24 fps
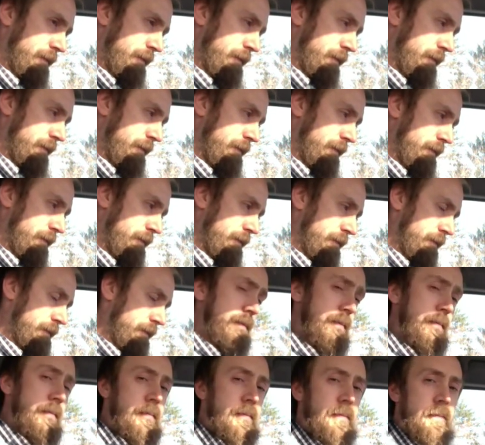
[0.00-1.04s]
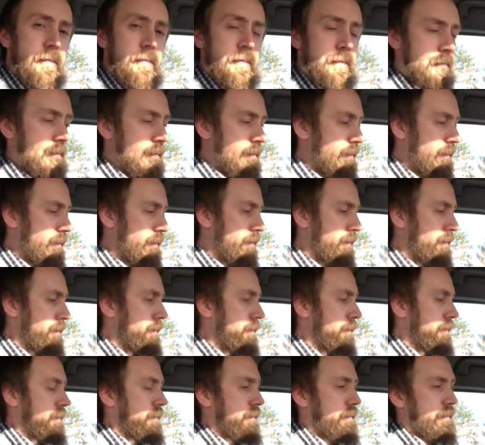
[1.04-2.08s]

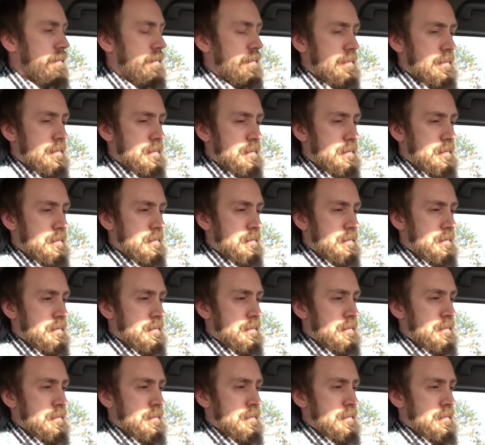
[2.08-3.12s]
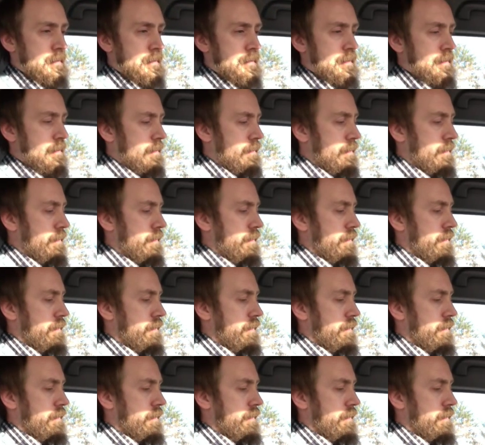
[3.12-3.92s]
Nobody speaks.